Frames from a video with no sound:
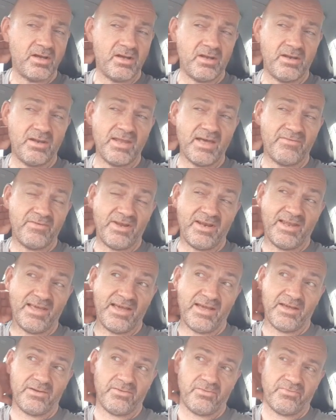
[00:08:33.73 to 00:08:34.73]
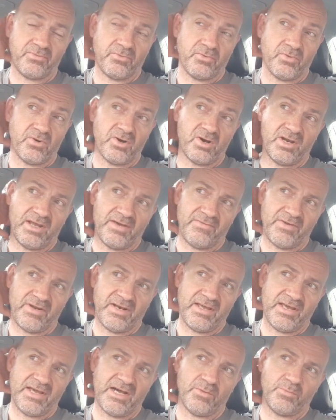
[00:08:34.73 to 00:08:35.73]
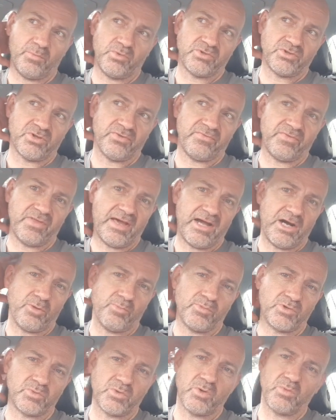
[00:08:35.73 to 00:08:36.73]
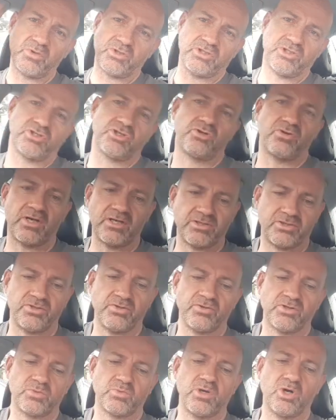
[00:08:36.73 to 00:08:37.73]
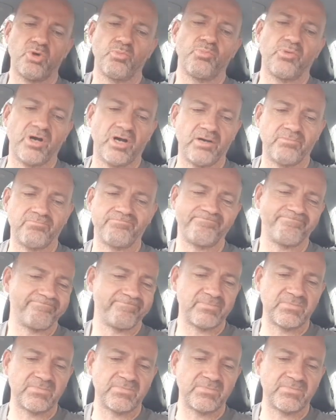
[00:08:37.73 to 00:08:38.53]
Love It Loud, or I Love It Loud, was off that album as well, which is a great song as well, but